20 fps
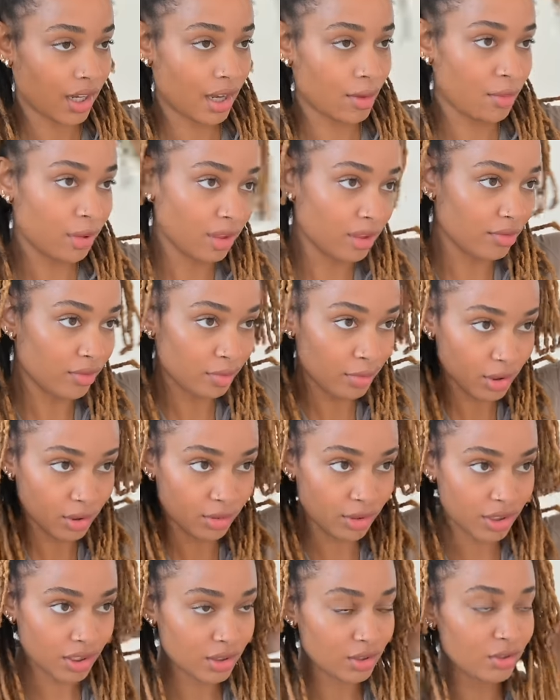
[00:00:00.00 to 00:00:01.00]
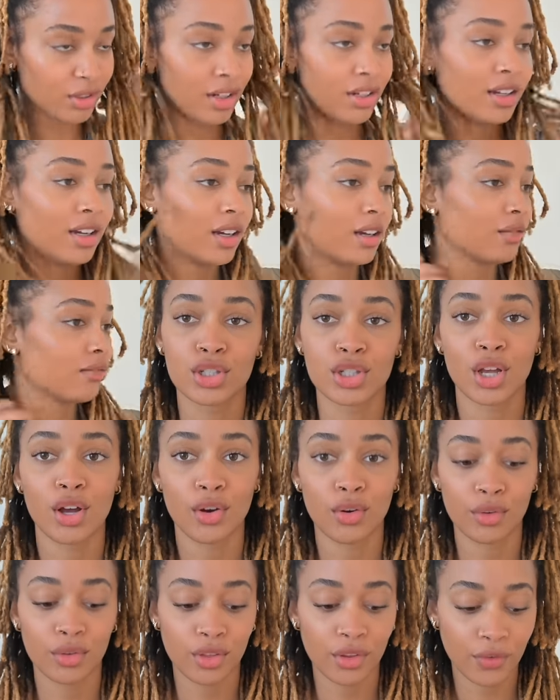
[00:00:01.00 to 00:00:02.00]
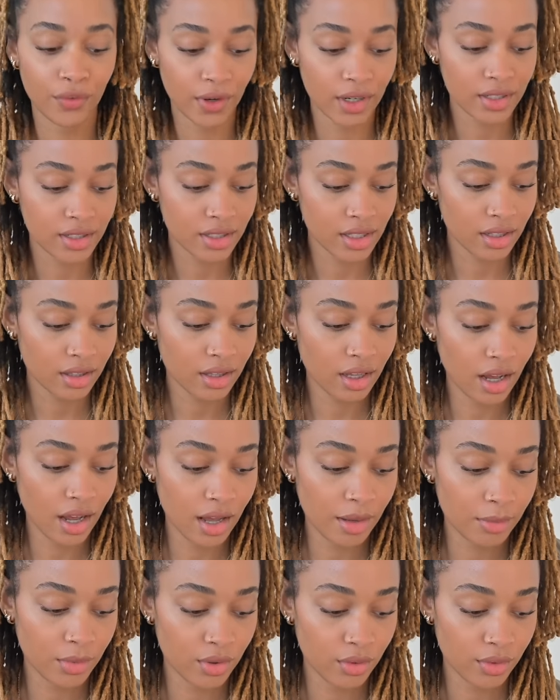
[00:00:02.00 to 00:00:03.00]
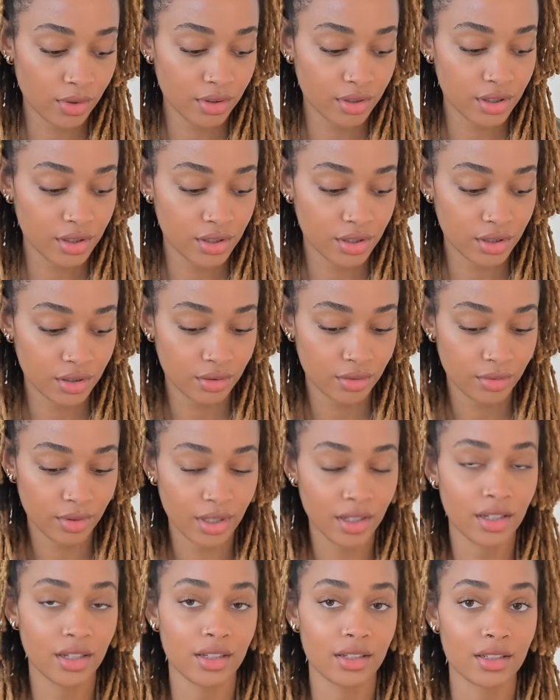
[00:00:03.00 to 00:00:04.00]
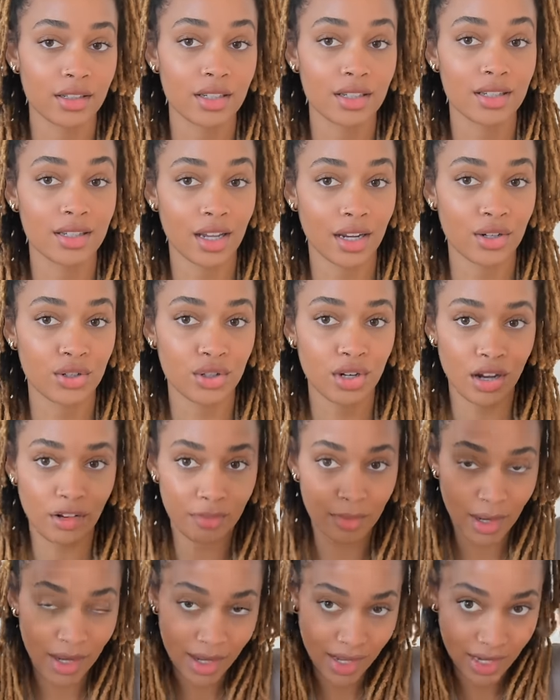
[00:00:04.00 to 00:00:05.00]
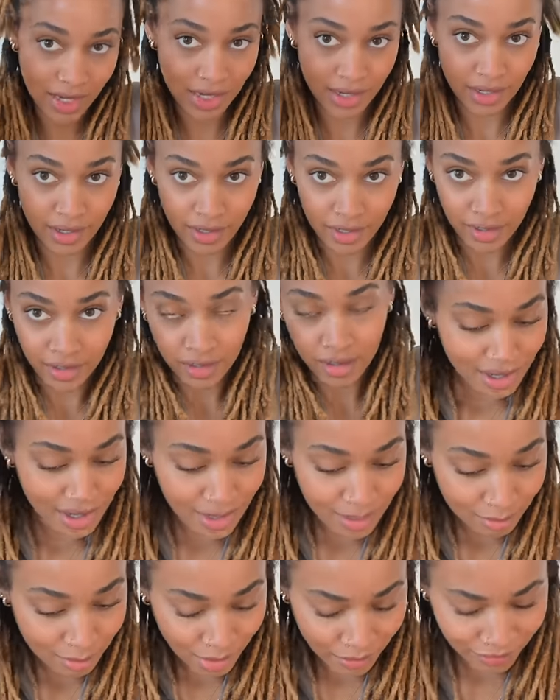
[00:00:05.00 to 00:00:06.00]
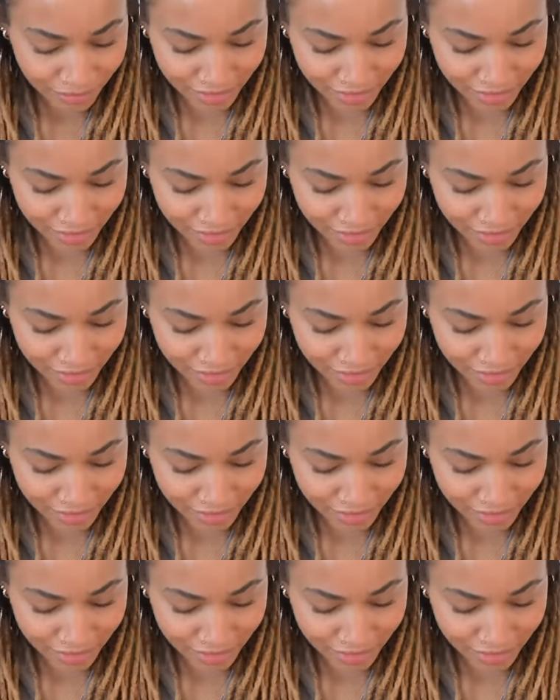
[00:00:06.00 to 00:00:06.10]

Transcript: Can't believe I'm doing this right now. So the first thing that I'm going to do is section off my hair. But